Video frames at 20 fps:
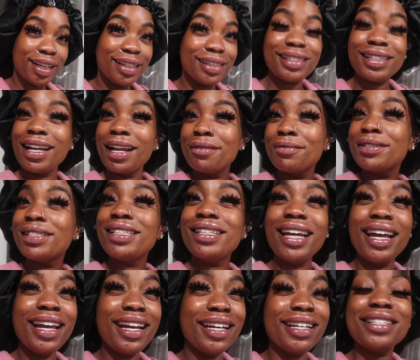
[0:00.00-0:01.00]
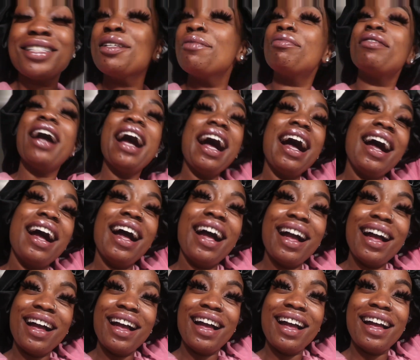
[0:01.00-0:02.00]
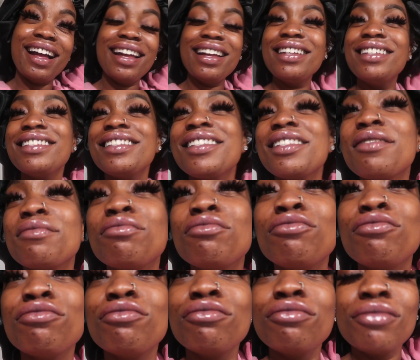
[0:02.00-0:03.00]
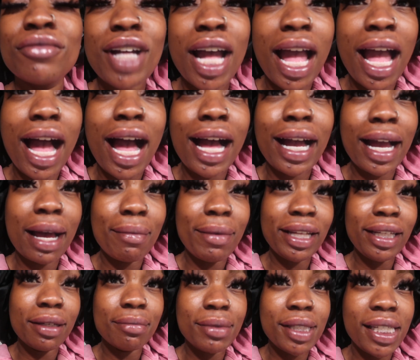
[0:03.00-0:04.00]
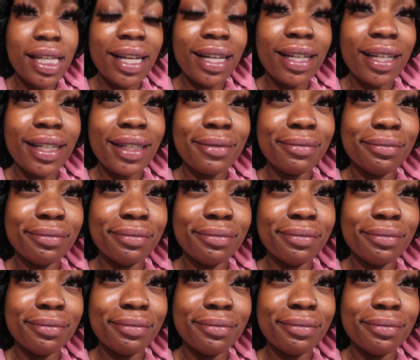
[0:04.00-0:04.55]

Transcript: today was a day surprise i got my lips done